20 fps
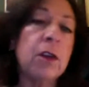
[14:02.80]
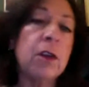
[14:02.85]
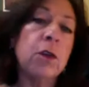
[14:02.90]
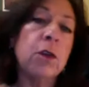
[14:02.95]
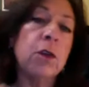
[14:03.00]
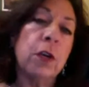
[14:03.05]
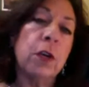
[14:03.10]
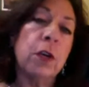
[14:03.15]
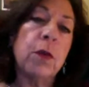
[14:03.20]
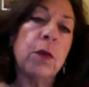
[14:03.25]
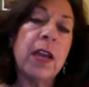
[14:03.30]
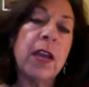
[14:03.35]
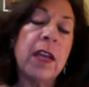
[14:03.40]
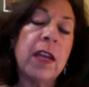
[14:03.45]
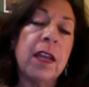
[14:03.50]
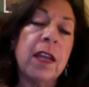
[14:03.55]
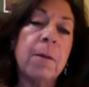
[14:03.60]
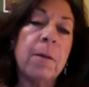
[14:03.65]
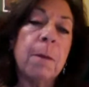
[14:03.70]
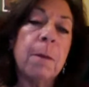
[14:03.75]
You're
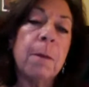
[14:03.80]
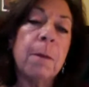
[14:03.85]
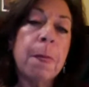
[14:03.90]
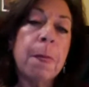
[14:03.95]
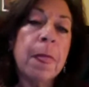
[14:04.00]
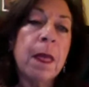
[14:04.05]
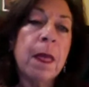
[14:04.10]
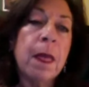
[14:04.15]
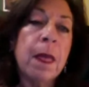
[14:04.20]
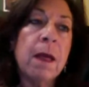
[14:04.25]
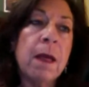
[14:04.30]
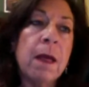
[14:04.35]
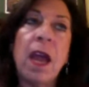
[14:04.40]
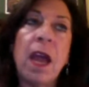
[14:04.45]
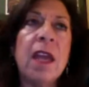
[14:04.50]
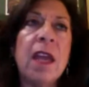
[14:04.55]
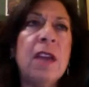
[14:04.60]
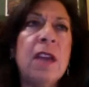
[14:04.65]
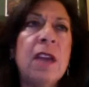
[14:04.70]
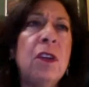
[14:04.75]
creating
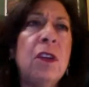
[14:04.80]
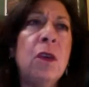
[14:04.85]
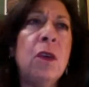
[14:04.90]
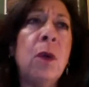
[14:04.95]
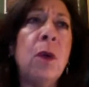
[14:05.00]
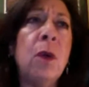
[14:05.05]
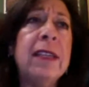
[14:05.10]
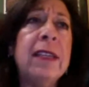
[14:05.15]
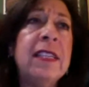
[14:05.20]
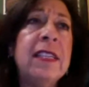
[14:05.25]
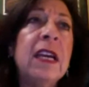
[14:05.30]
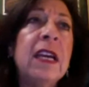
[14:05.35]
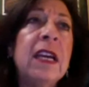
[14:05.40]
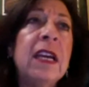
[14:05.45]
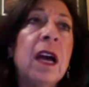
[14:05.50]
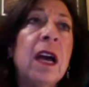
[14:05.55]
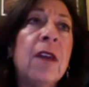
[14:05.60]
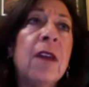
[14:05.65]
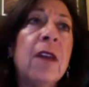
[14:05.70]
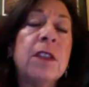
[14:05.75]
a new
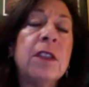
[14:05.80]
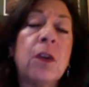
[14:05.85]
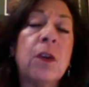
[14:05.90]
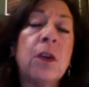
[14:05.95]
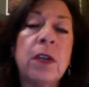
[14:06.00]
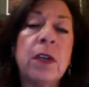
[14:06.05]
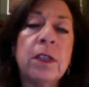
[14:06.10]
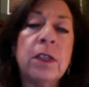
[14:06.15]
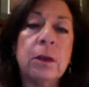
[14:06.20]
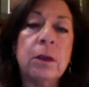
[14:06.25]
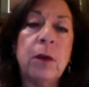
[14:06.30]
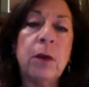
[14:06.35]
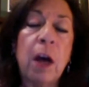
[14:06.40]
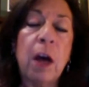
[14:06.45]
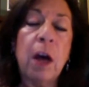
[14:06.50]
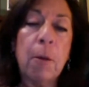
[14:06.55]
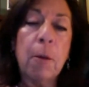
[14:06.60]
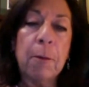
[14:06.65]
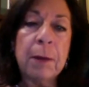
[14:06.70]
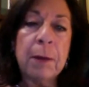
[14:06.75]
idea that's going to
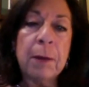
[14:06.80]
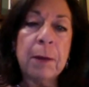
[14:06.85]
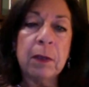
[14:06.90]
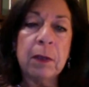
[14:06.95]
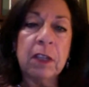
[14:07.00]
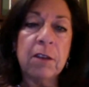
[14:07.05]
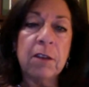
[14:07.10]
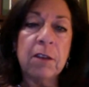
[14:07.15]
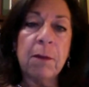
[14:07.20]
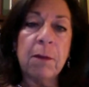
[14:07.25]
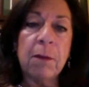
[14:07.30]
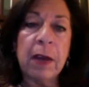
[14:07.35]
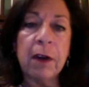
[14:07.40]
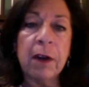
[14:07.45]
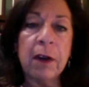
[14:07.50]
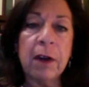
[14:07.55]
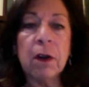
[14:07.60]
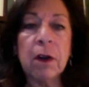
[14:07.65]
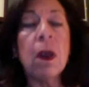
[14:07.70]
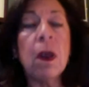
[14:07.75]
help people live
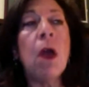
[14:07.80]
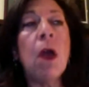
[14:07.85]
better,